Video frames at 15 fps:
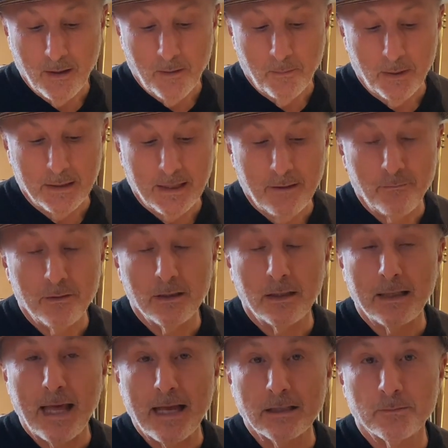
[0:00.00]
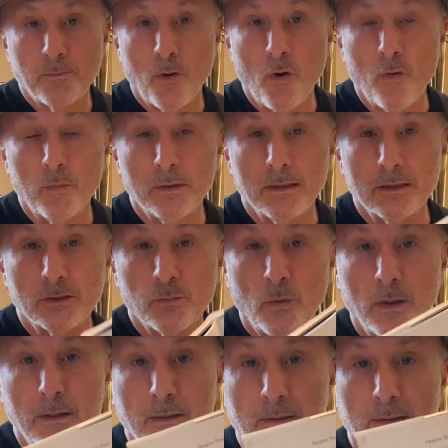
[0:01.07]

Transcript: But given the last poem in this one,